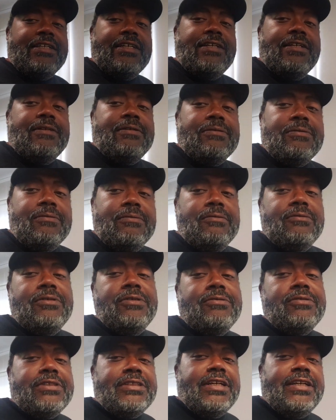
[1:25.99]
Uh, we
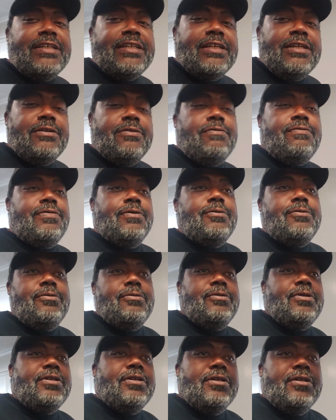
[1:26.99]
were taking
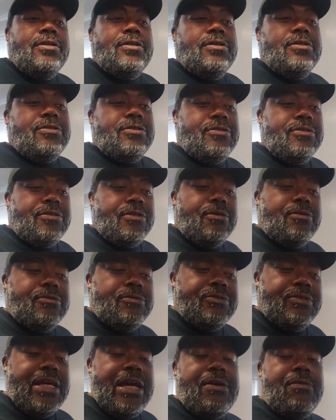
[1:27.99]
food to
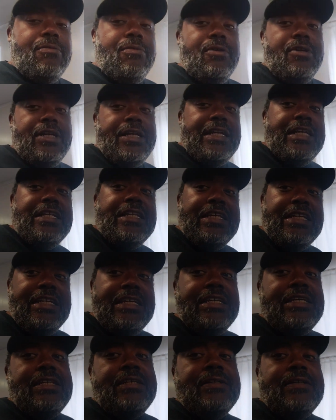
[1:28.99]
those that were in
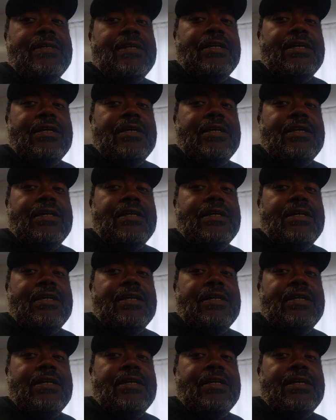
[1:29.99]
need.